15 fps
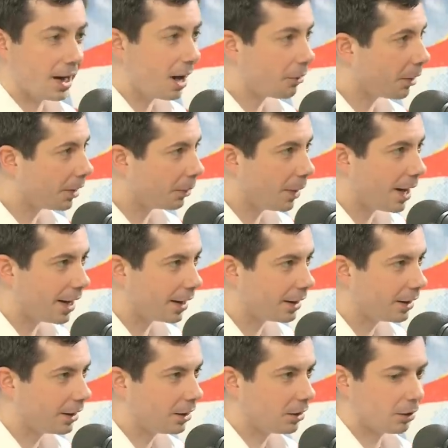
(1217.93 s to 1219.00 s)
Not right away,
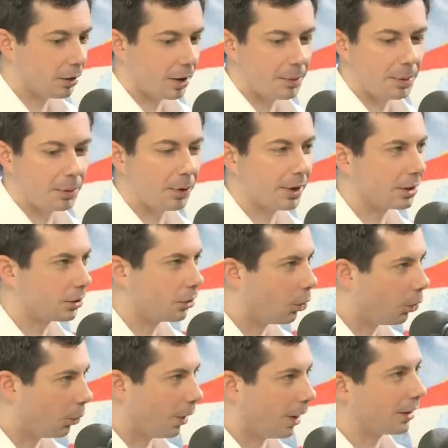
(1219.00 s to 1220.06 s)
right? People like
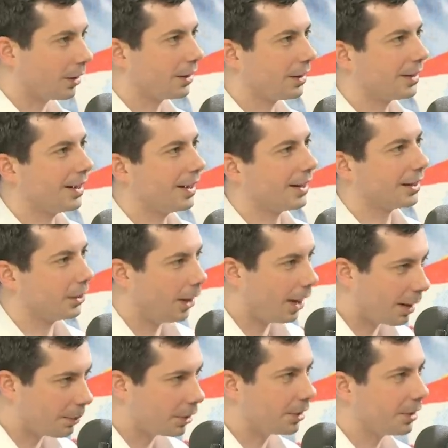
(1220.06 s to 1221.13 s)
Goldwater got
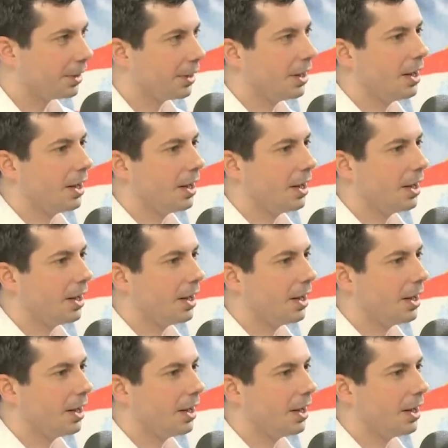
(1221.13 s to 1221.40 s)
clobbered,